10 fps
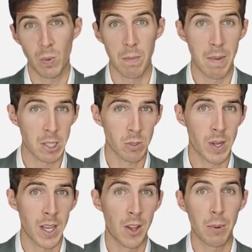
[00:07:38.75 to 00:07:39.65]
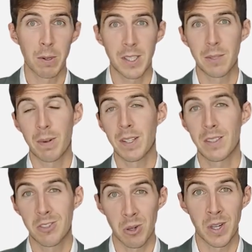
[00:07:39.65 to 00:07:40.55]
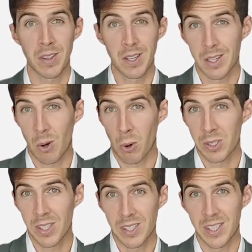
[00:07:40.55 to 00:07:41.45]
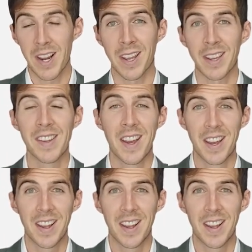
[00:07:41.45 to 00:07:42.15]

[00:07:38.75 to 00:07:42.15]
we're measuring on the participants during the course of the study.